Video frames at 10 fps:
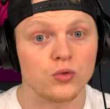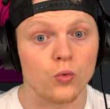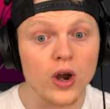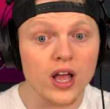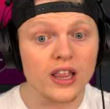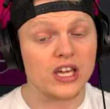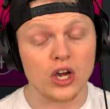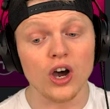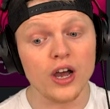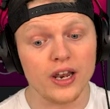really
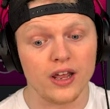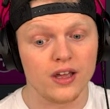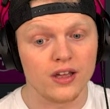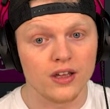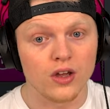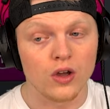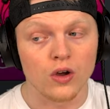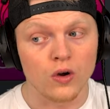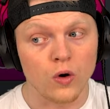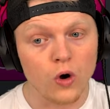good.
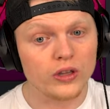Hold